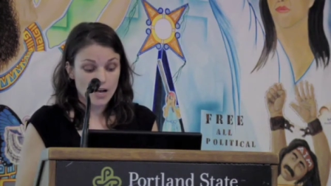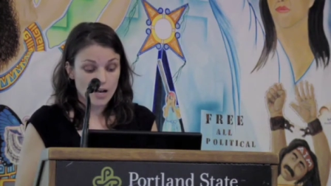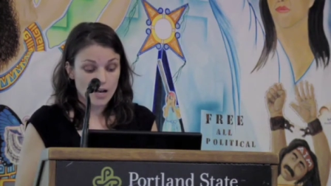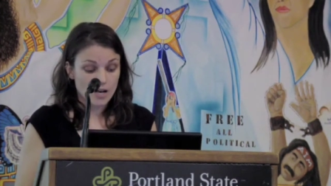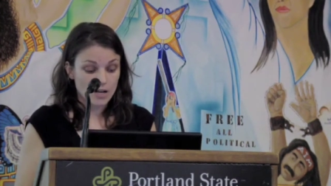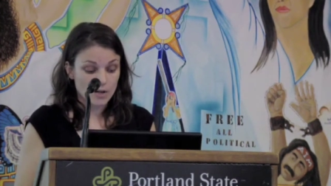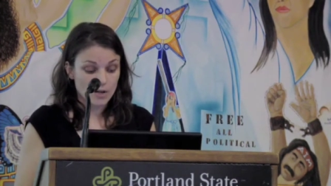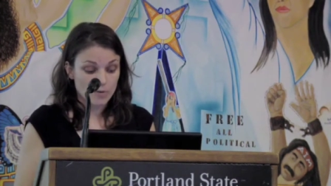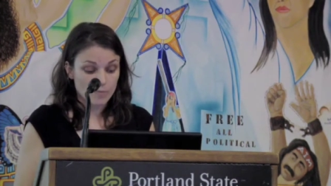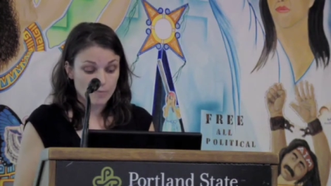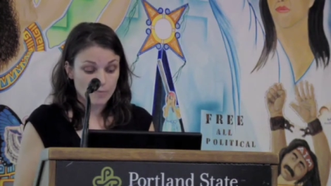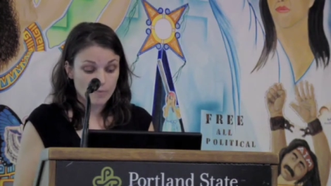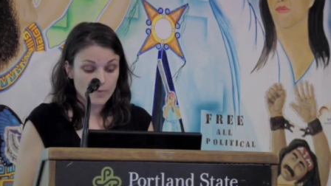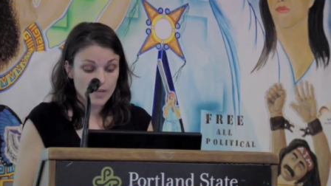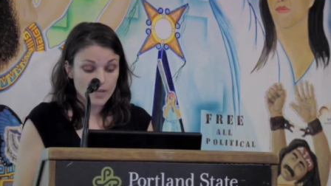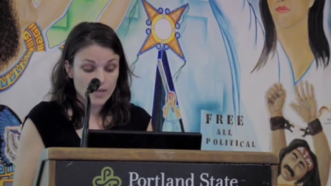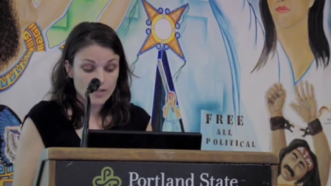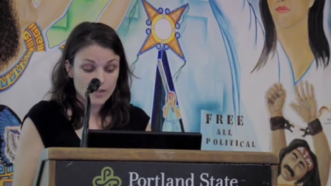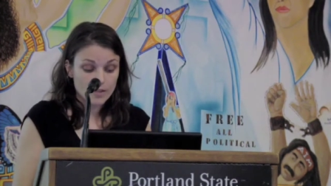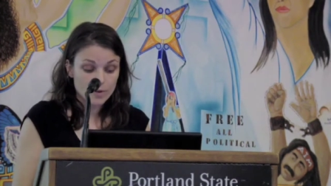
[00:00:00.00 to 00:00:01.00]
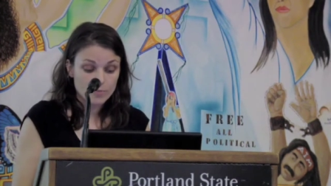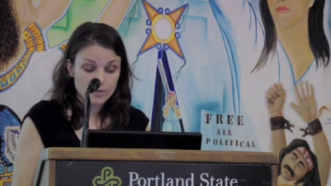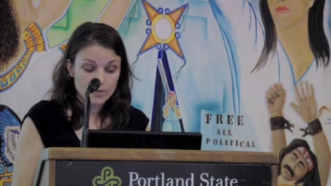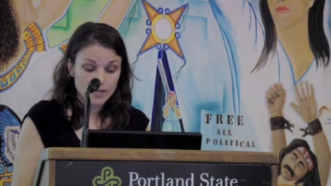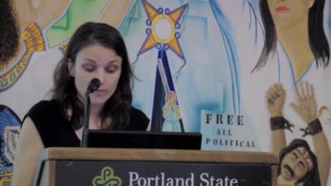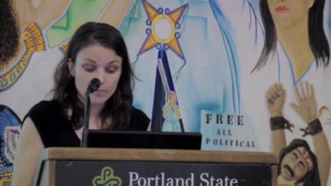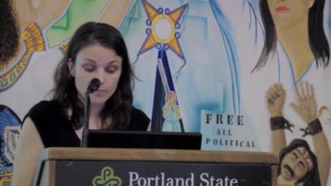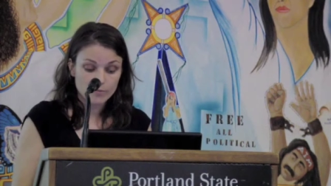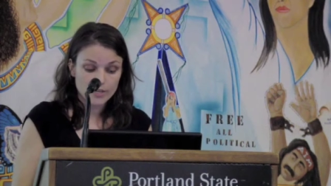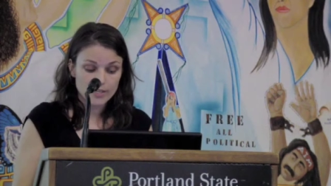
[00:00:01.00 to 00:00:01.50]
The other
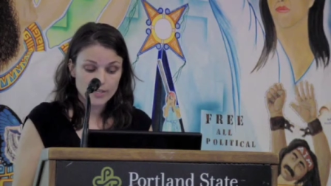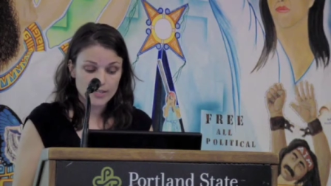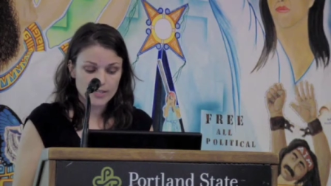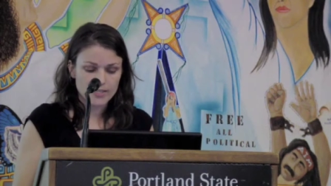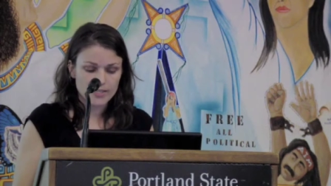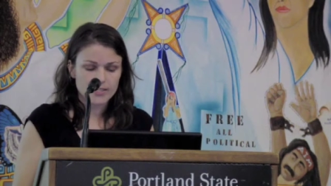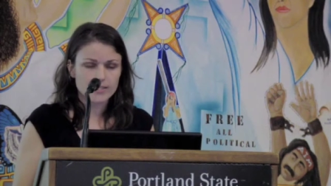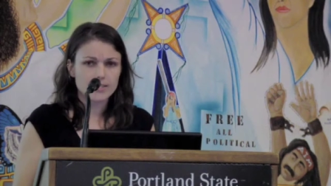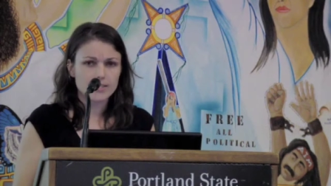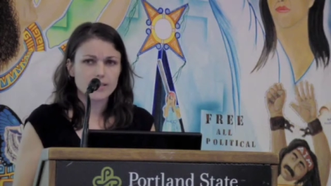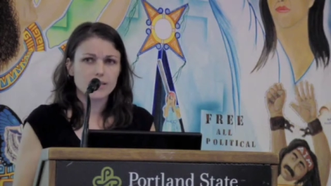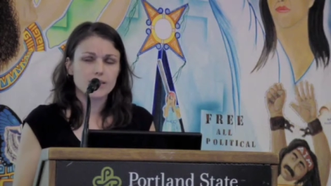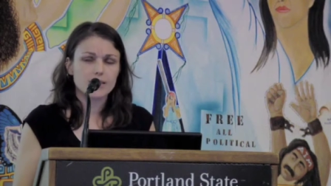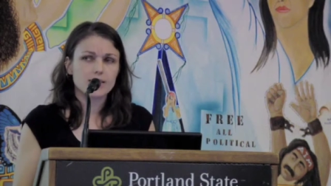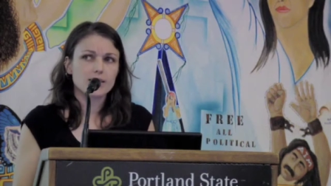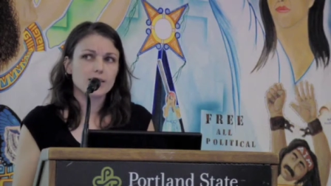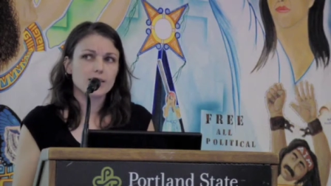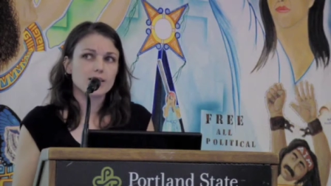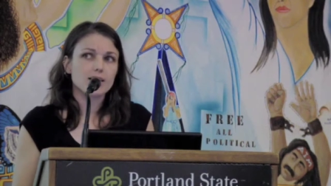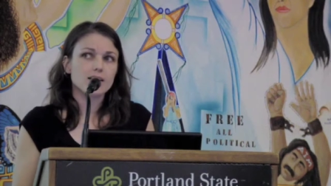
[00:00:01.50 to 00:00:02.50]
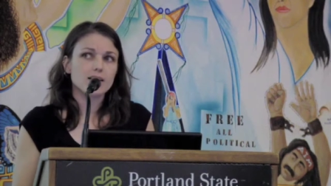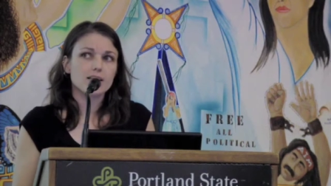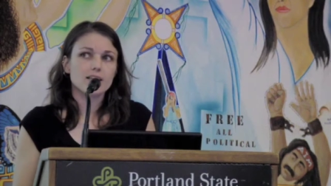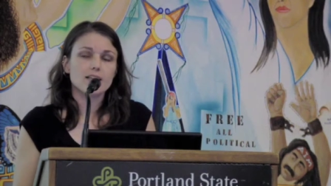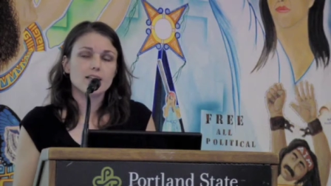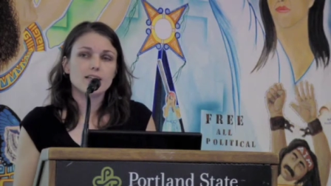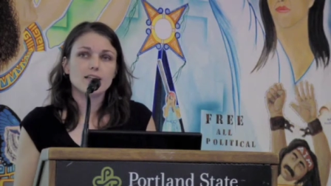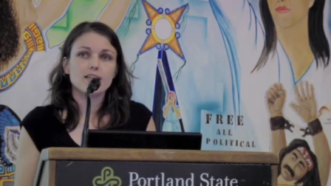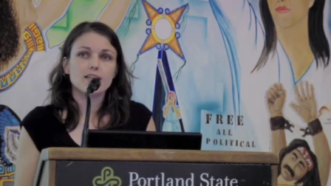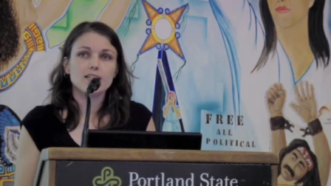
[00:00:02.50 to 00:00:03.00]
problem with it is that
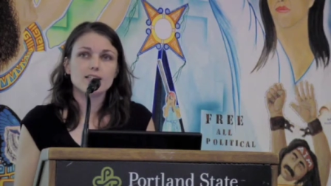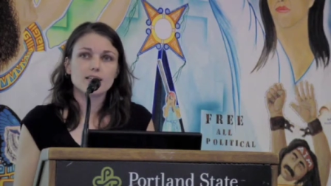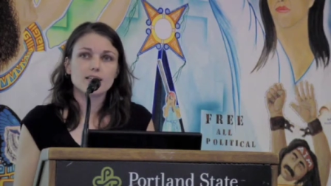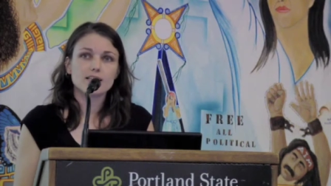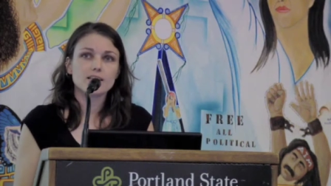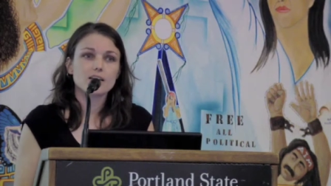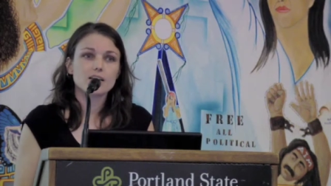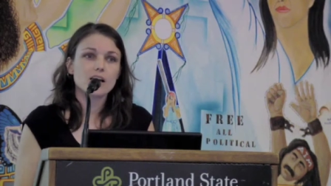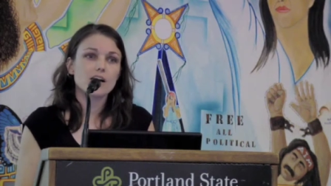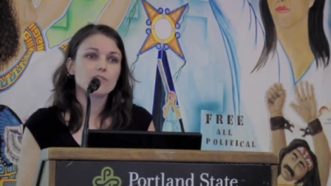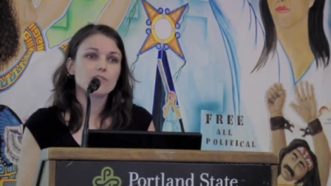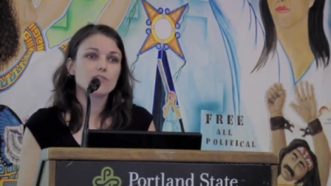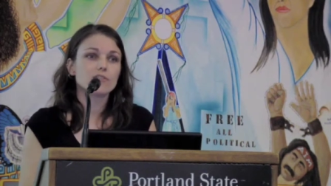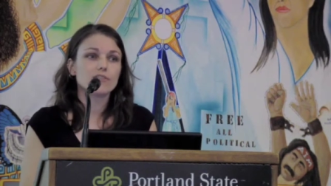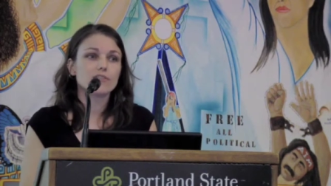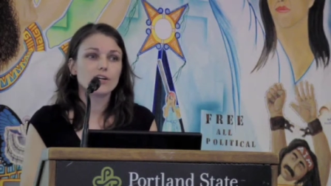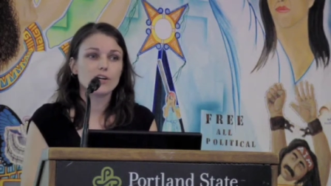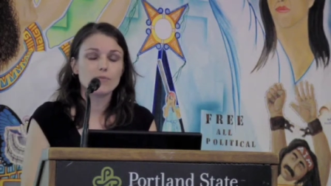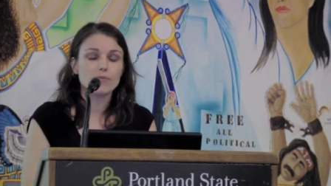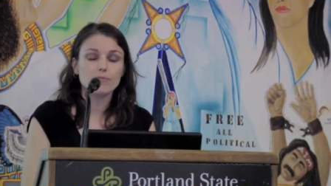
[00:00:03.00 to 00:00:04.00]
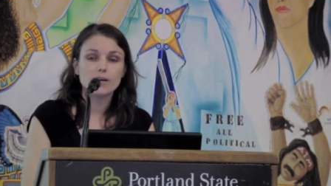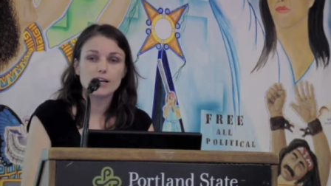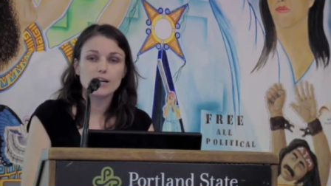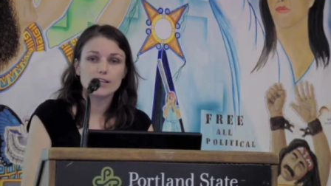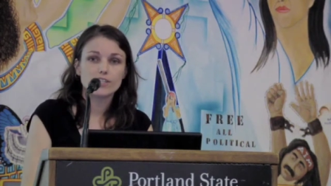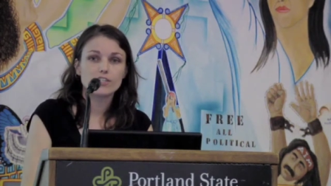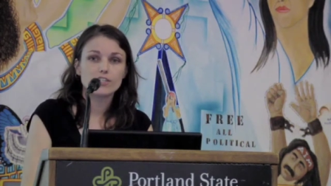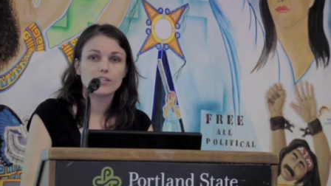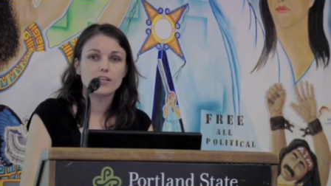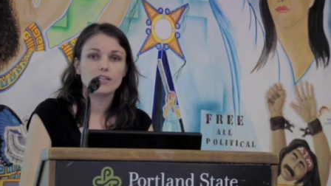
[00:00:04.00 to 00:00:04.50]
it doesn't cover very
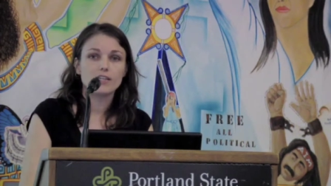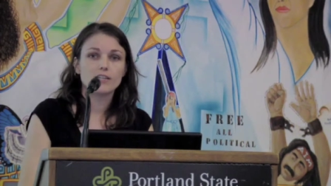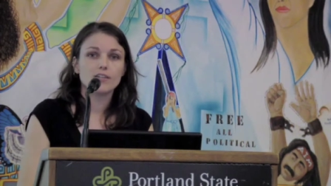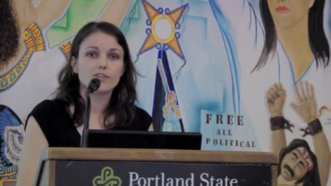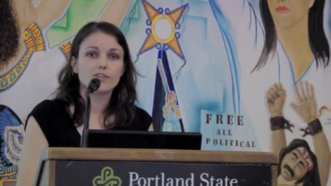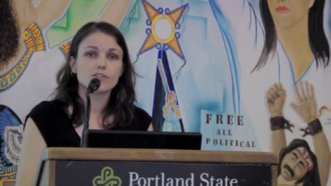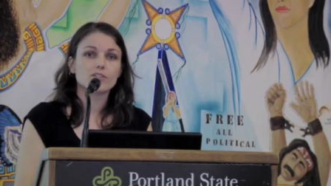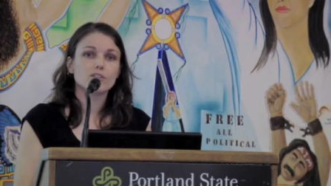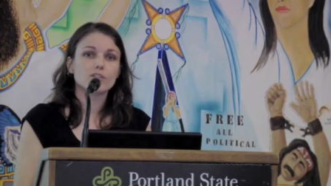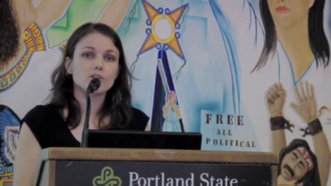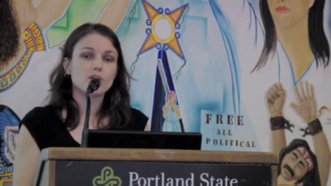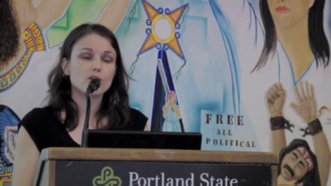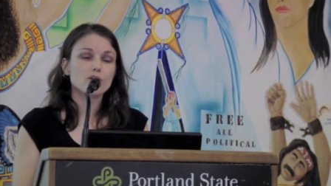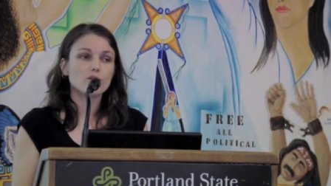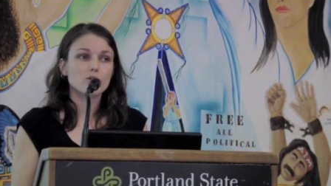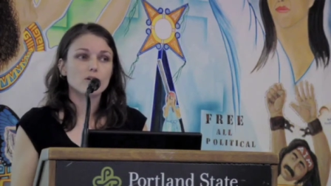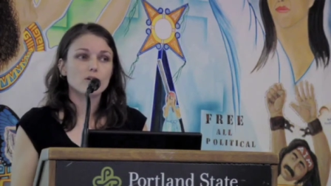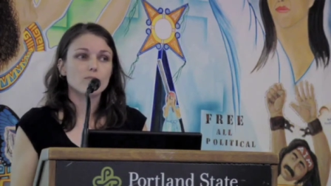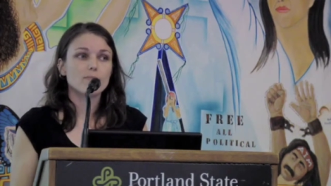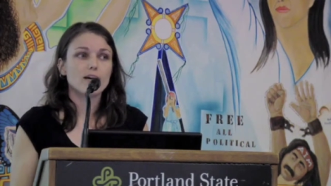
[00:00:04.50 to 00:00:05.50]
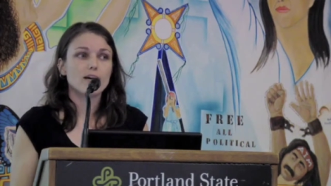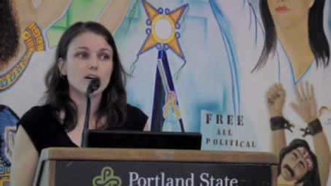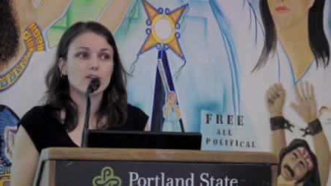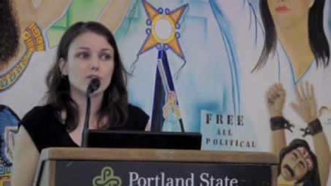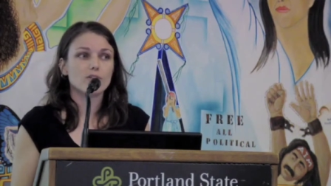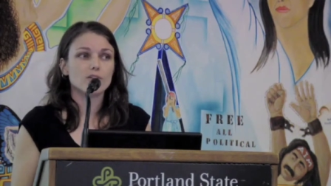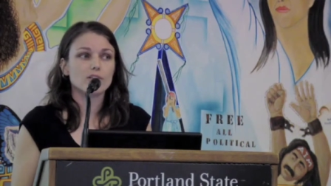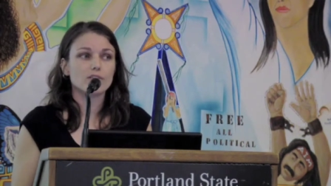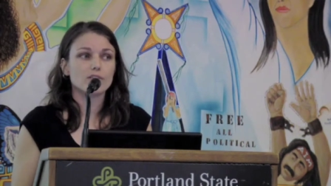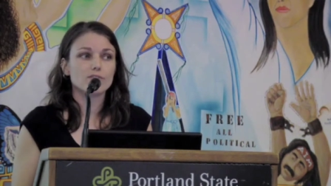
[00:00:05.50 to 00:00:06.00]
much, and there's no
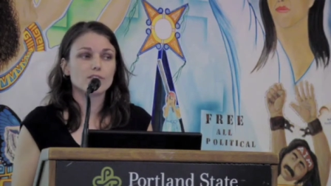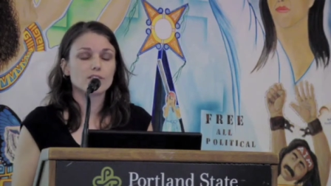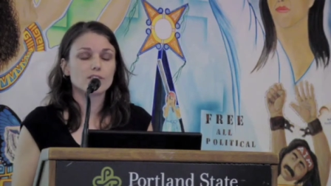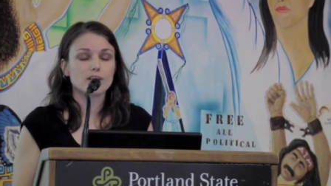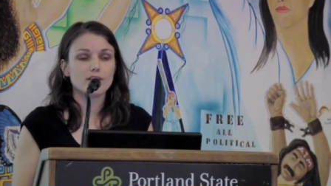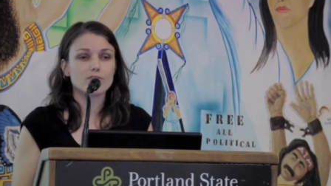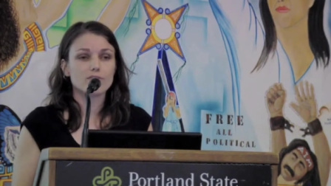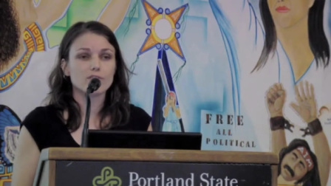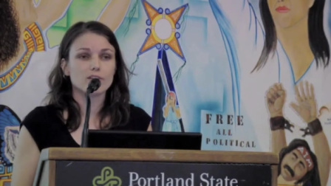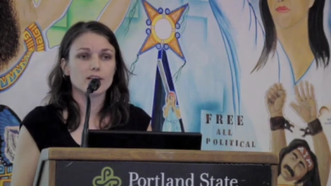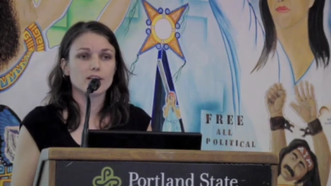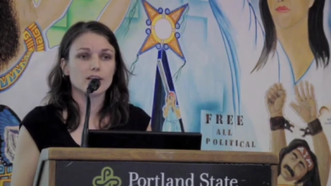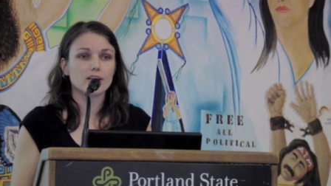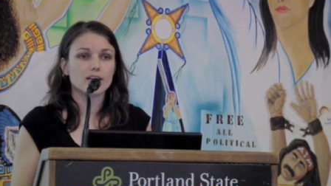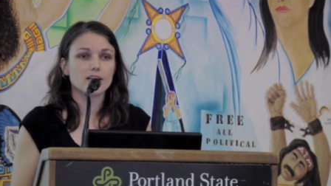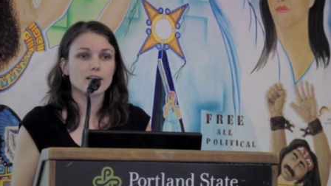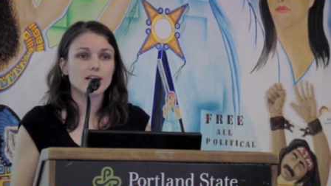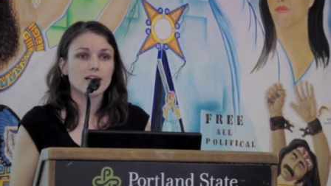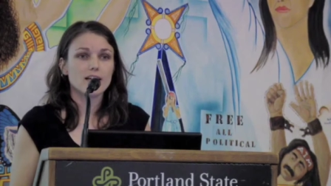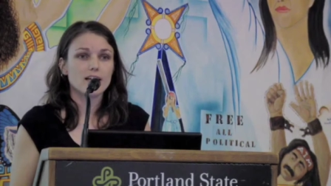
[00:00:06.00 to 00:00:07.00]
amount of suffering